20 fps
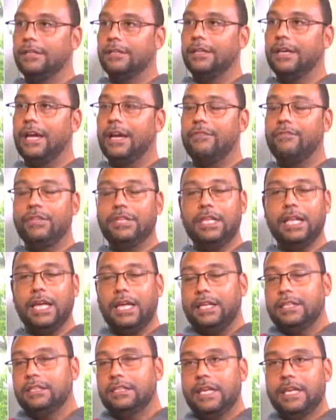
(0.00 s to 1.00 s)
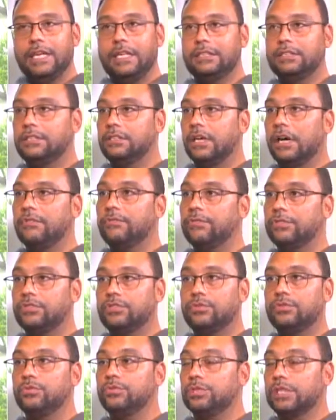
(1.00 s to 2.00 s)
Every day. And it's tough for
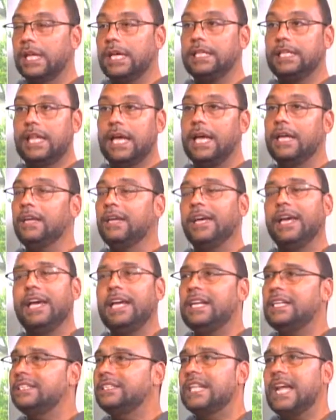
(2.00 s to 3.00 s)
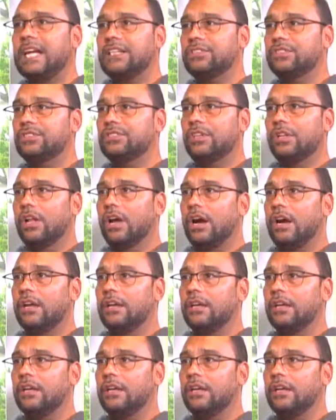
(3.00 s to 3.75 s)
schools like that. And it's not just Clark.